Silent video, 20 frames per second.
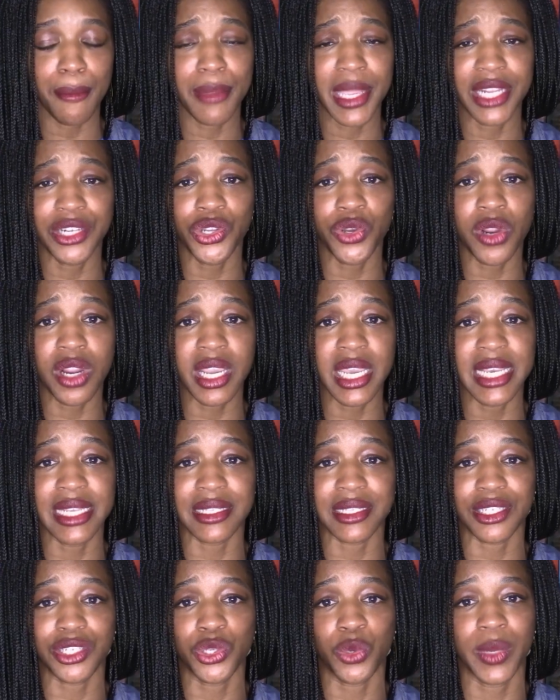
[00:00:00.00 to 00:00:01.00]
Pandora
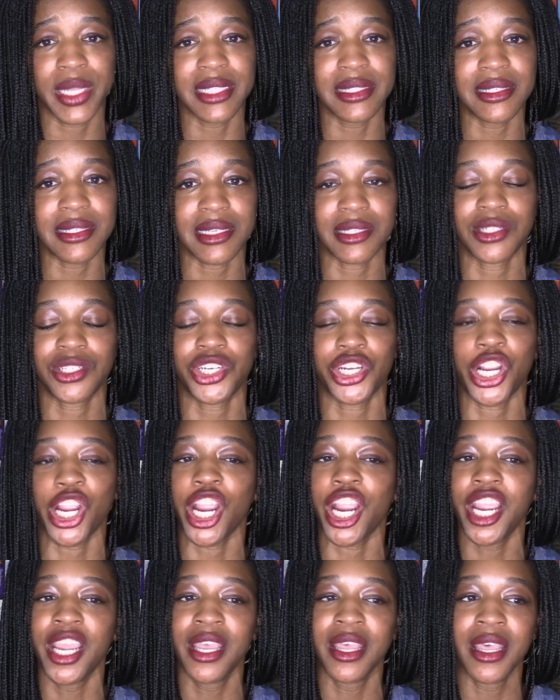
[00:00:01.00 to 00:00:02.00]
is a twin
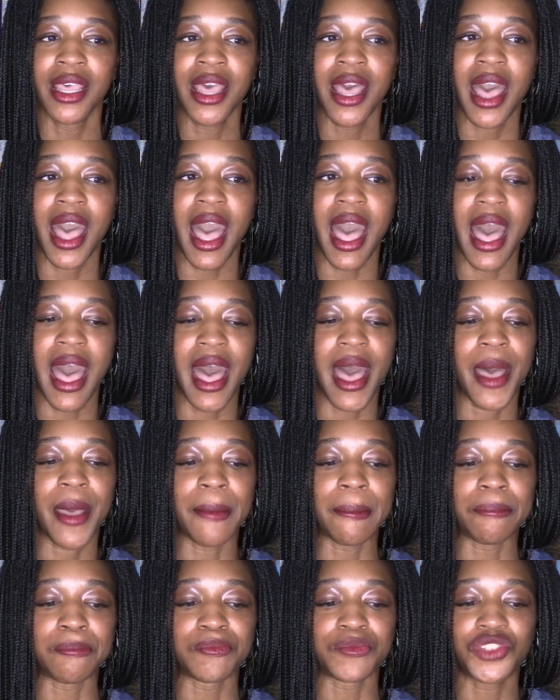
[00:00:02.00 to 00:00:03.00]
sister.
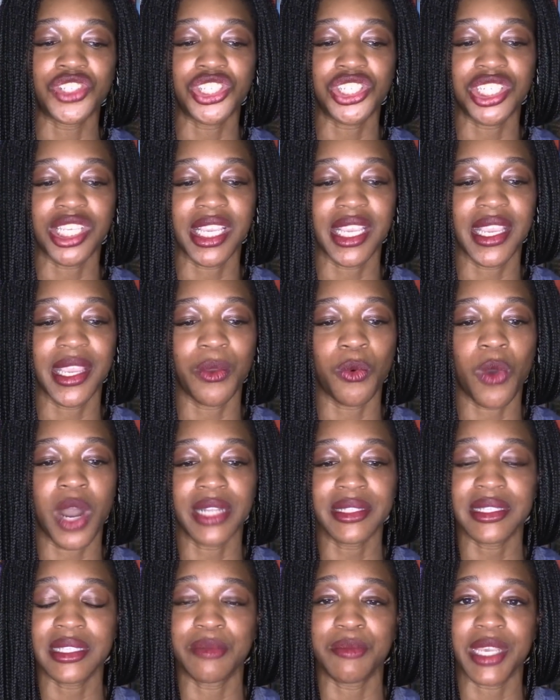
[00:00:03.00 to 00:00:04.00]
She
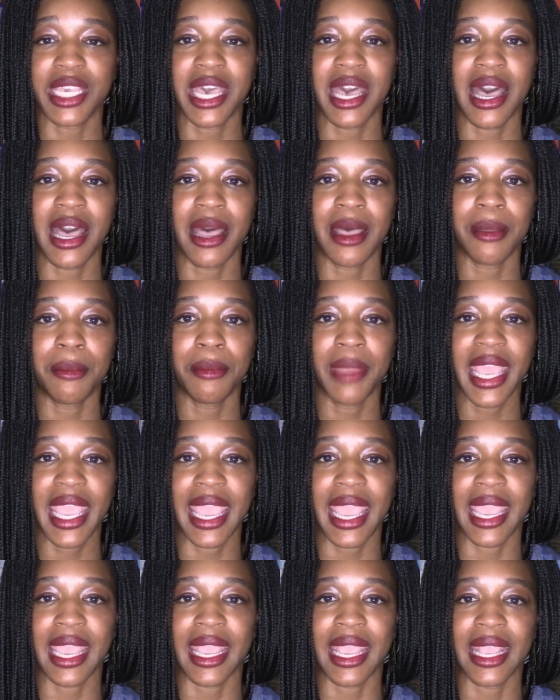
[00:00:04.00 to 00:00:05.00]
wants to become
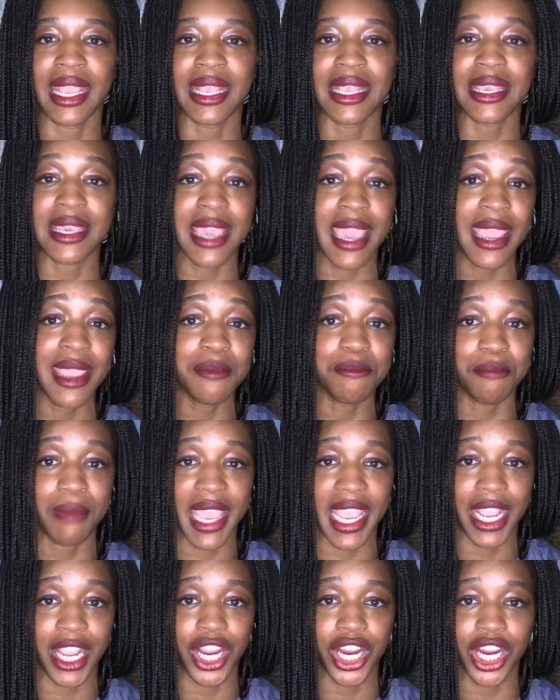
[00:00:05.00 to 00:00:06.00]
a game
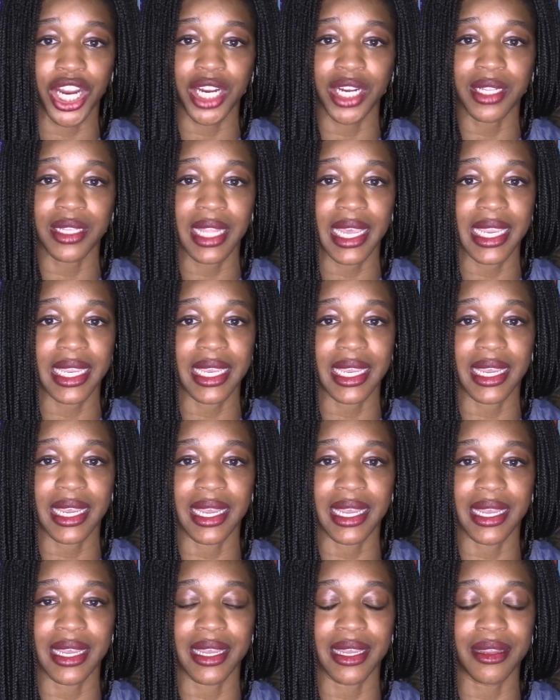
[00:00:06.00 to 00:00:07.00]
maker, like
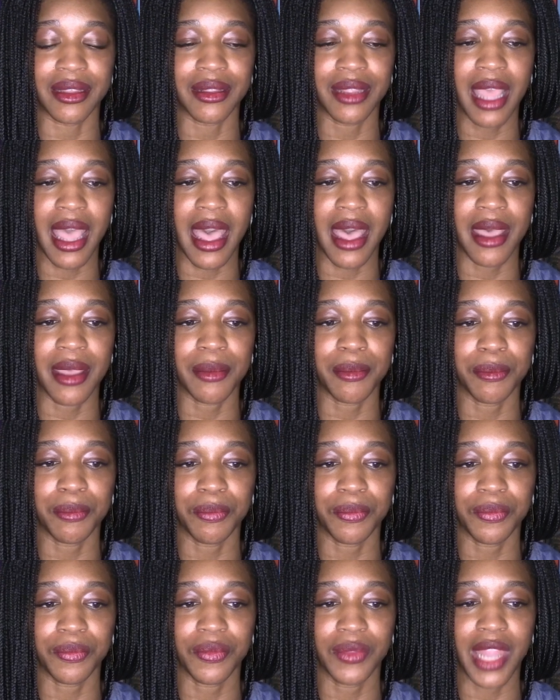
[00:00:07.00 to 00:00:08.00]

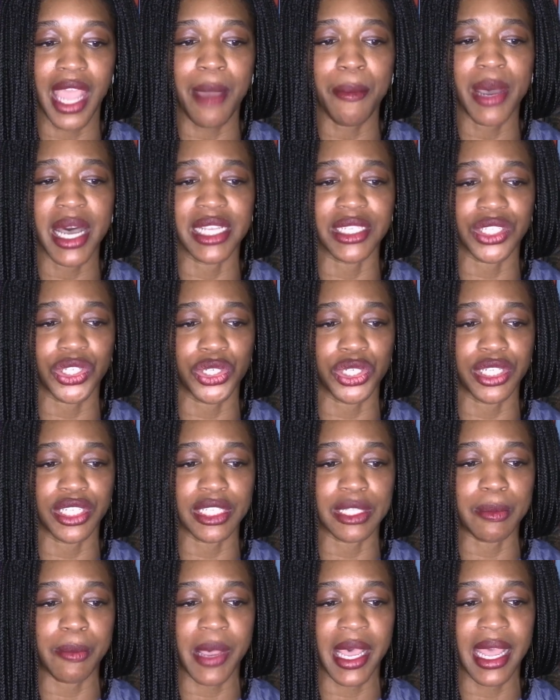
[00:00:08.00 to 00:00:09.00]
not
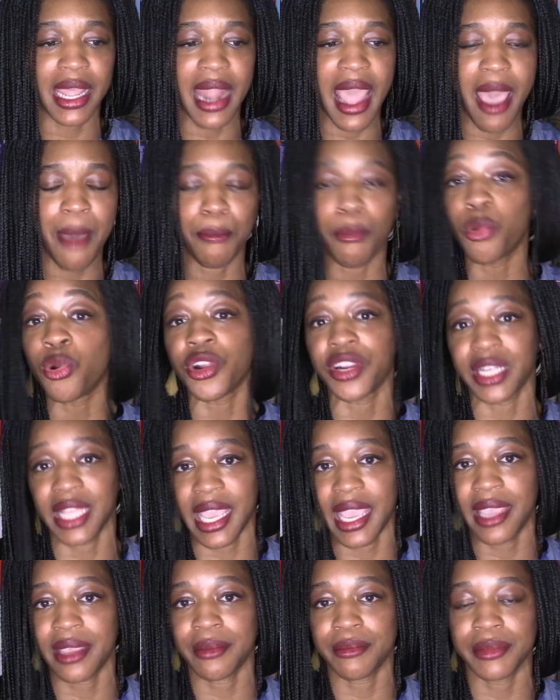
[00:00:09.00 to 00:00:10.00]
puzzles, but board
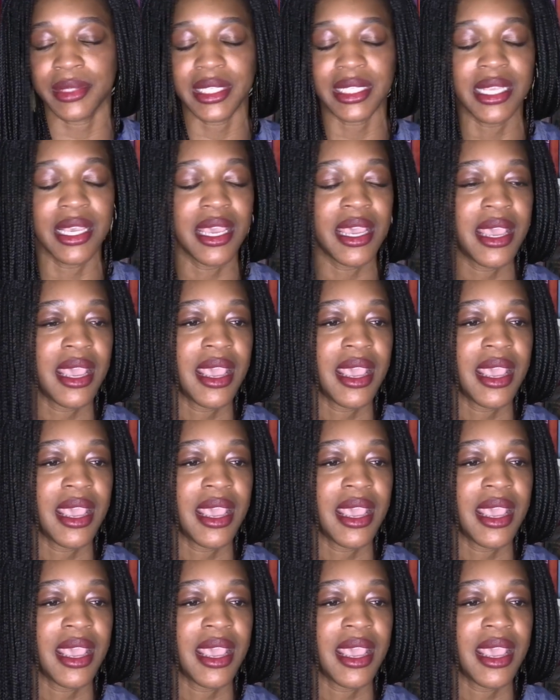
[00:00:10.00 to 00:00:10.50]
games.